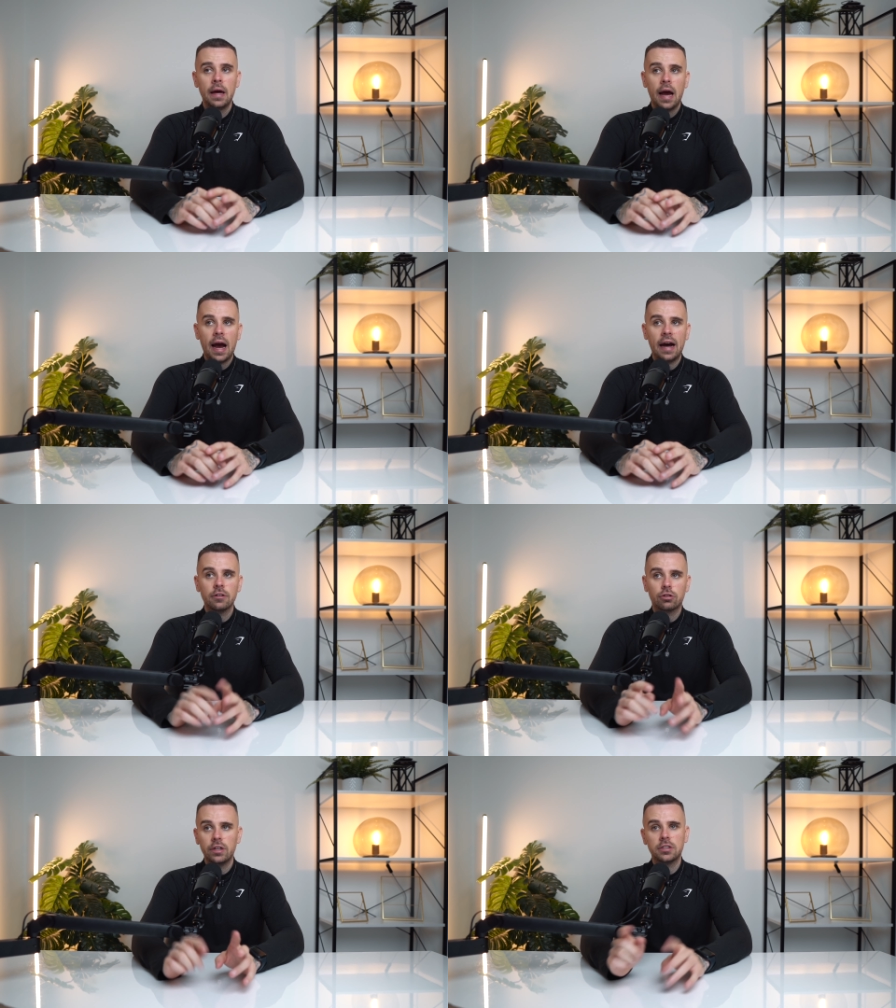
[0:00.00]

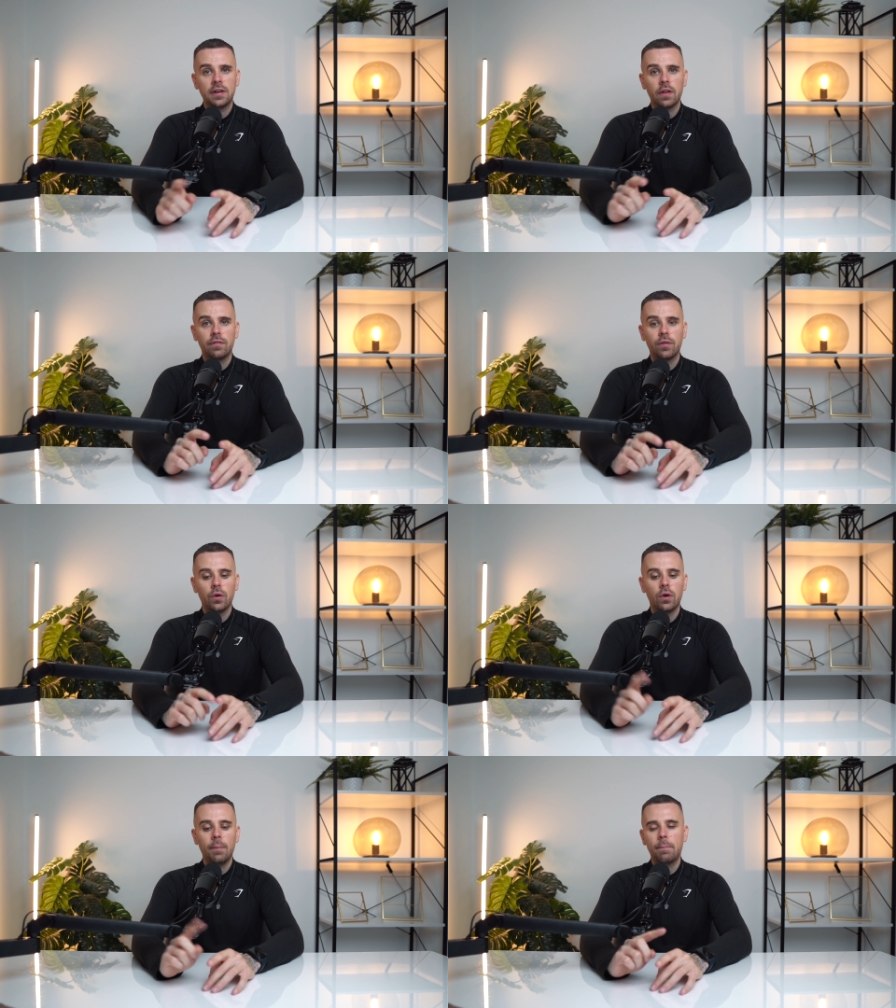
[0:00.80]
And Chris fell on the
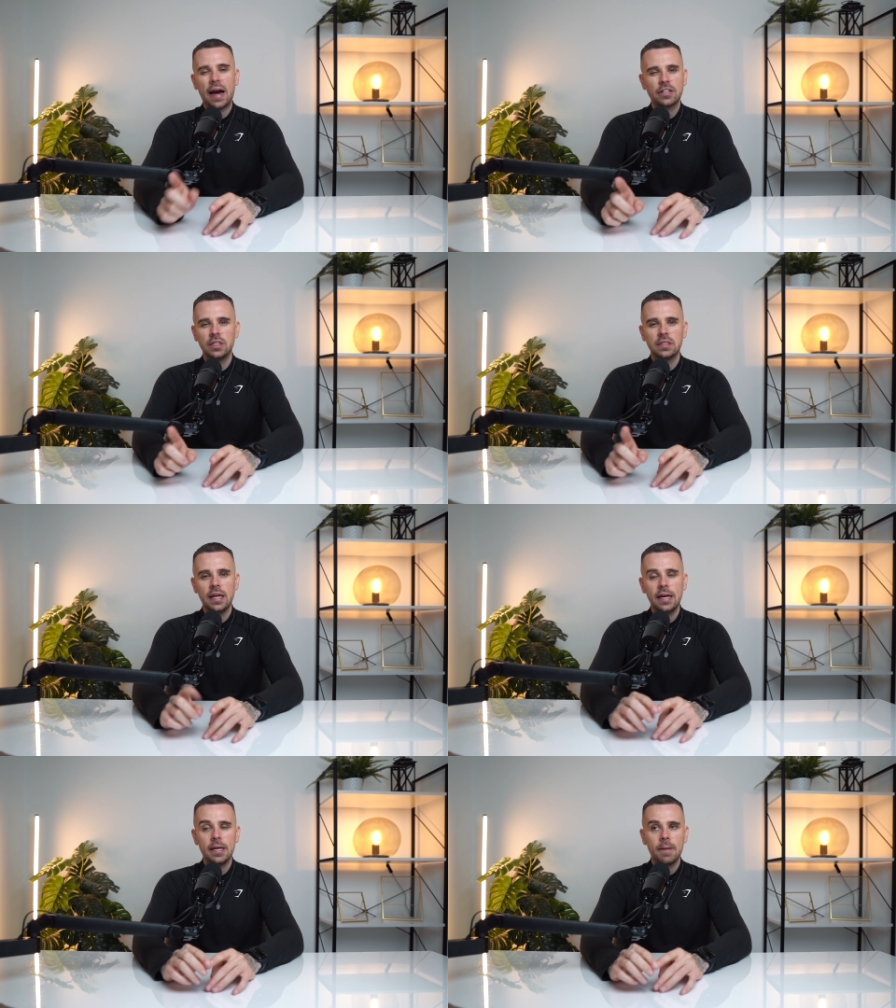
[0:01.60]
floor and bashed his
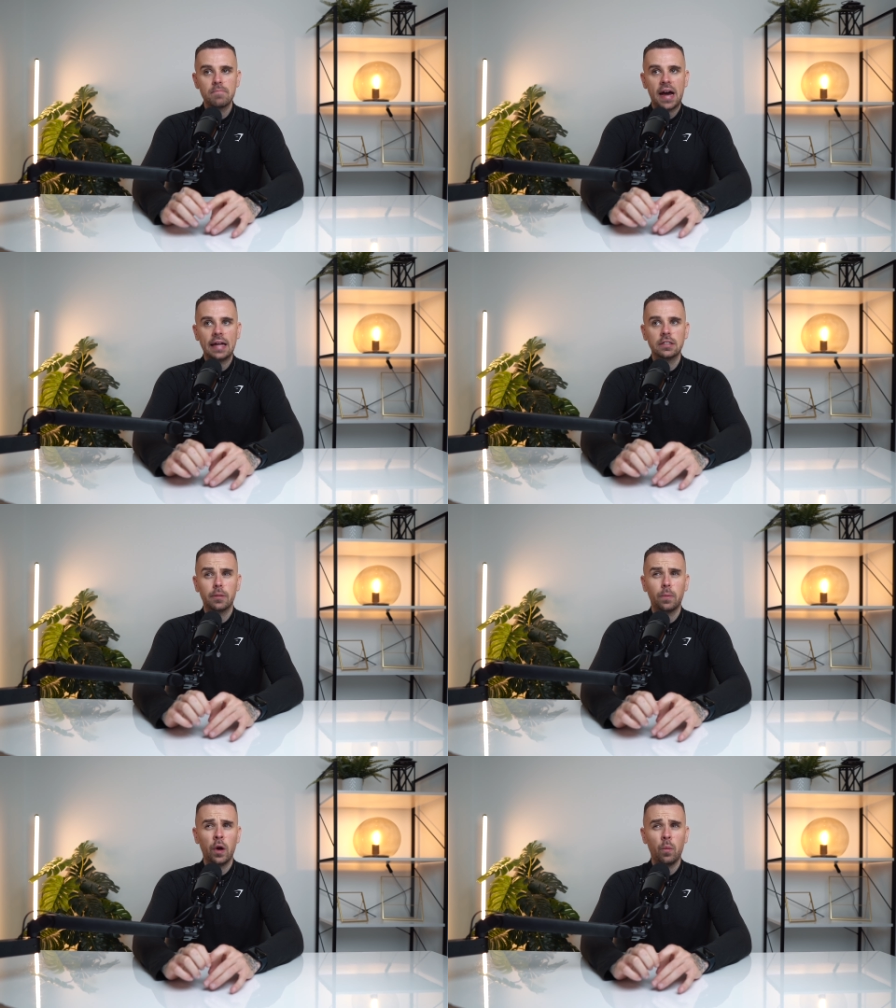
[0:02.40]
knee, and to the
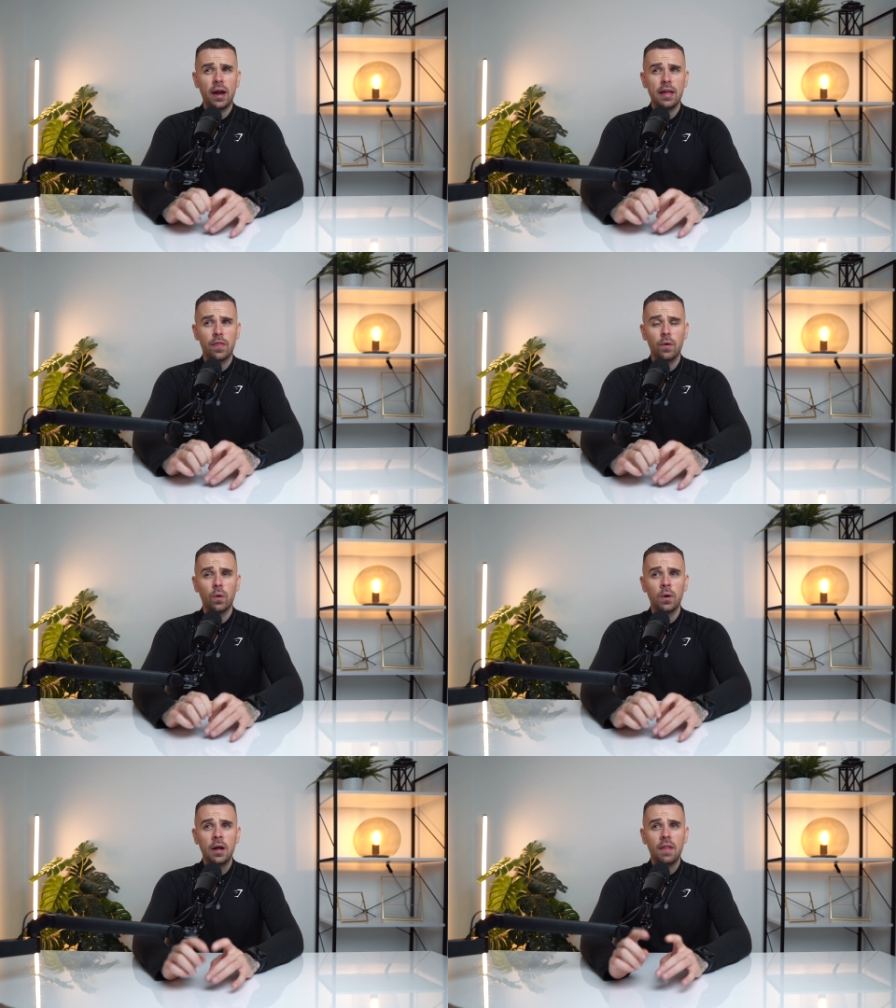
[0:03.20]
point where he
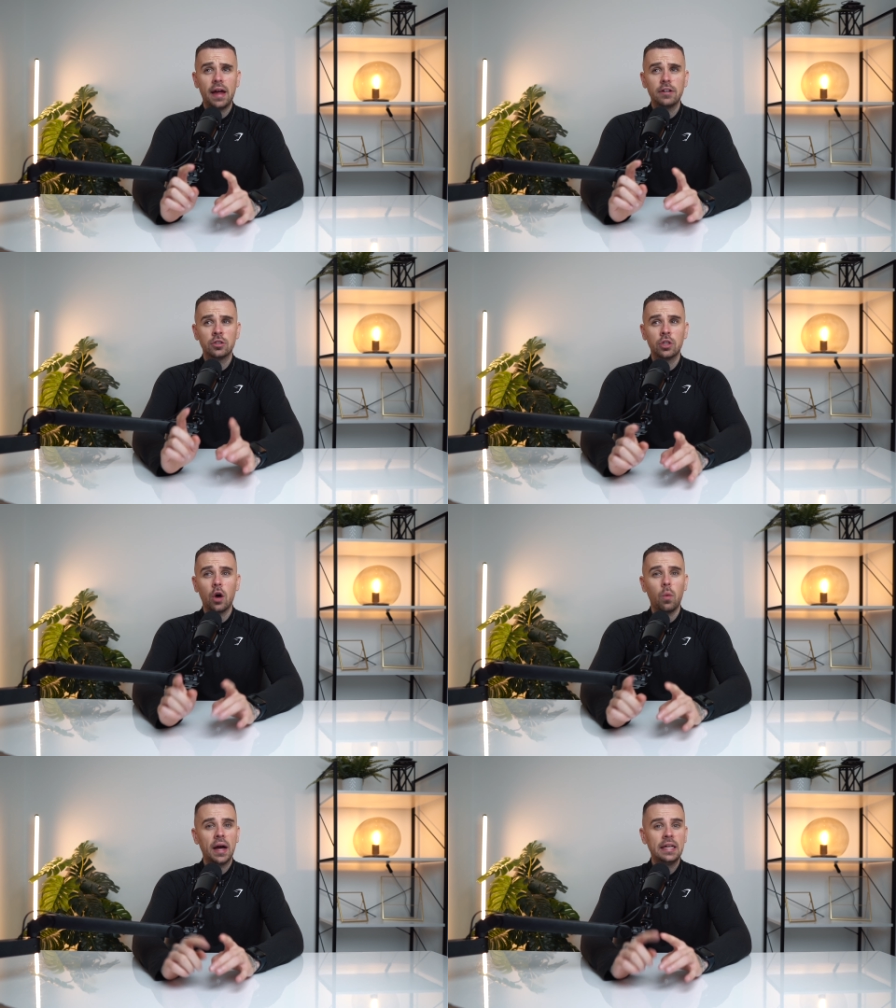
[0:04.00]
thought there's
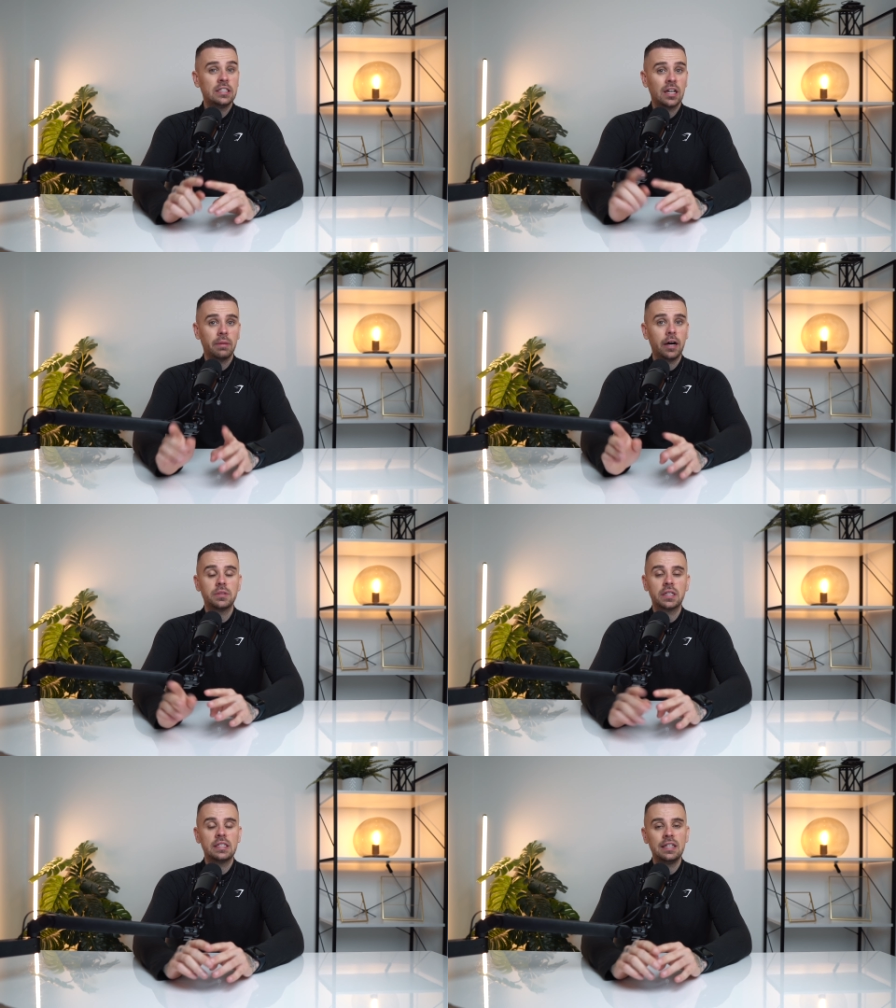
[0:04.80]
no way he's going to be able
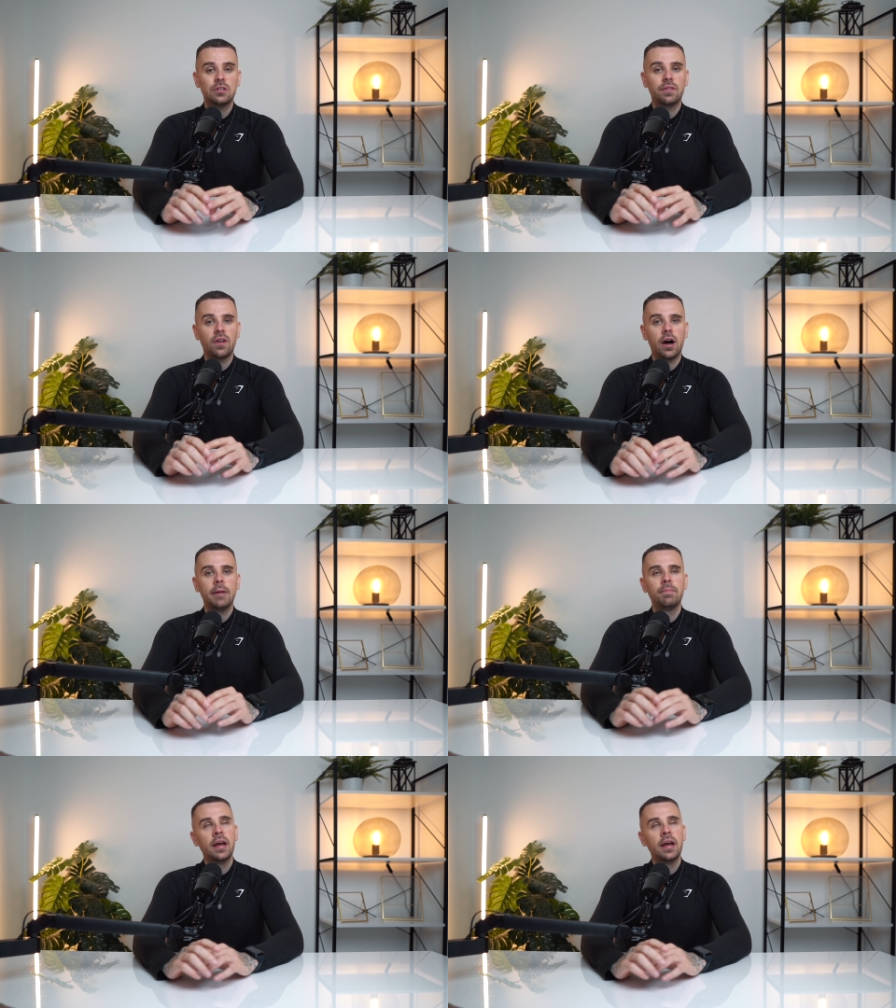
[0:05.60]
to continue to fight.